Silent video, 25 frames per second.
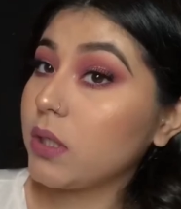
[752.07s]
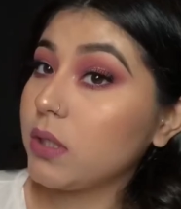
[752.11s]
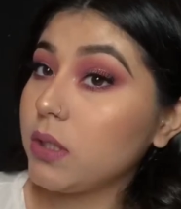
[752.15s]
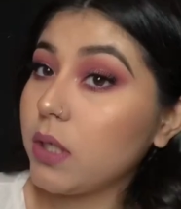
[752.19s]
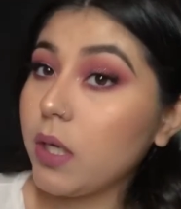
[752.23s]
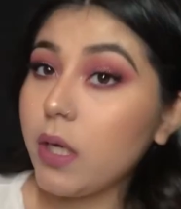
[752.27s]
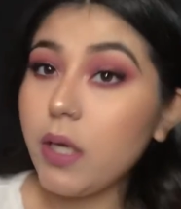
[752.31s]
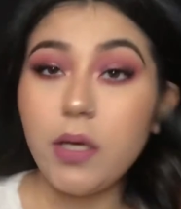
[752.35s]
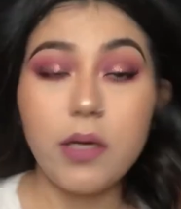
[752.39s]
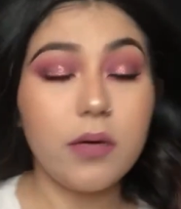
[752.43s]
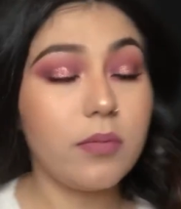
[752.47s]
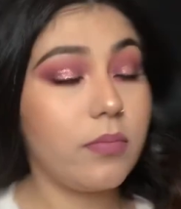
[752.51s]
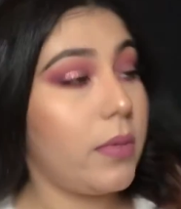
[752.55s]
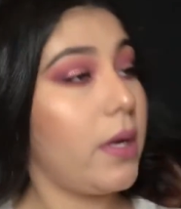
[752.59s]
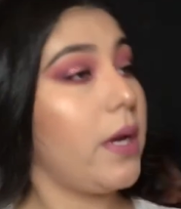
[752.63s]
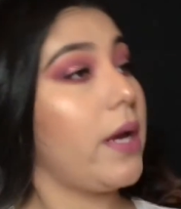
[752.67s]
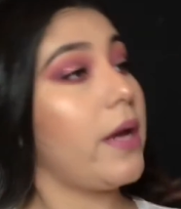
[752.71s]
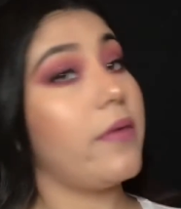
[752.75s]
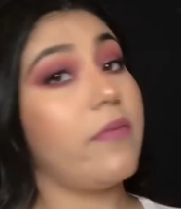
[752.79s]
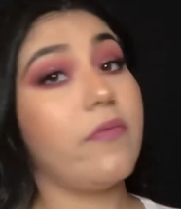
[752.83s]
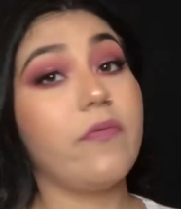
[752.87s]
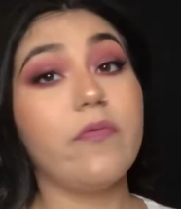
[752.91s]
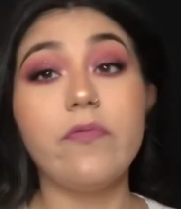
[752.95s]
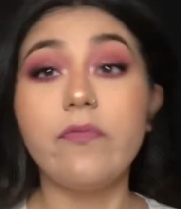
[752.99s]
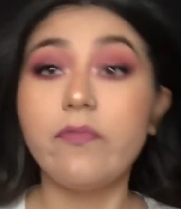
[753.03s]
Damn,
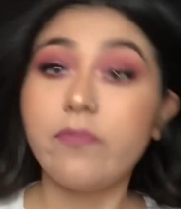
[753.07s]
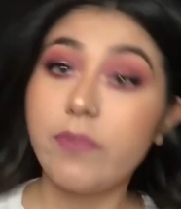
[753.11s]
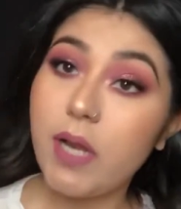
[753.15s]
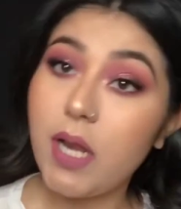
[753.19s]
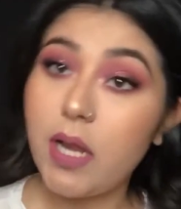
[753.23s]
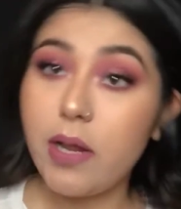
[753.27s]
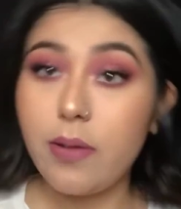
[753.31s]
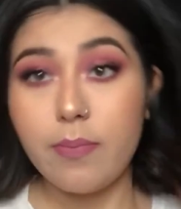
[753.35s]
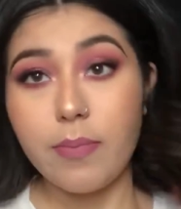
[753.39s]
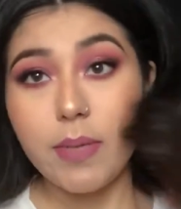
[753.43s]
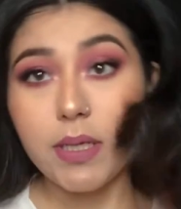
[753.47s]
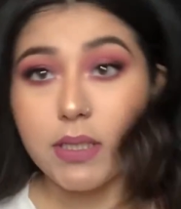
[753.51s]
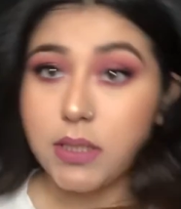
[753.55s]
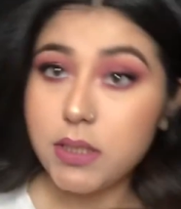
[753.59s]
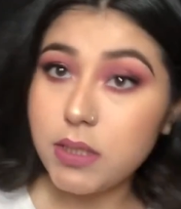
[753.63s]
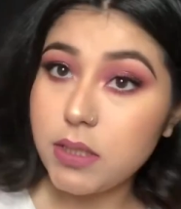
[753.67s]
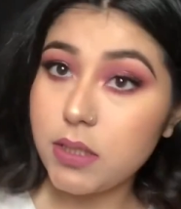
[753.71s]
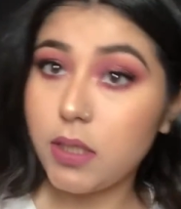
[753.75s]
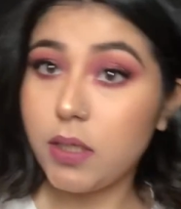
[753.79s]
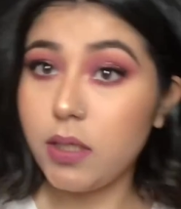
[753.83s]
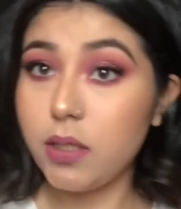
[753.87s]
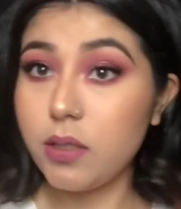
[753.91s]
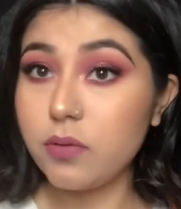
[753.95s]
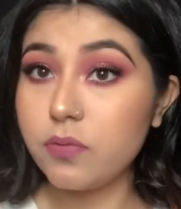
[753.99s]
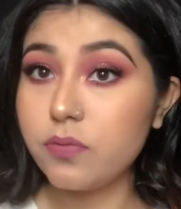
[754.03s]
I am feeling
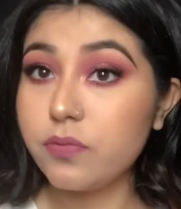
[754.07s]
myself.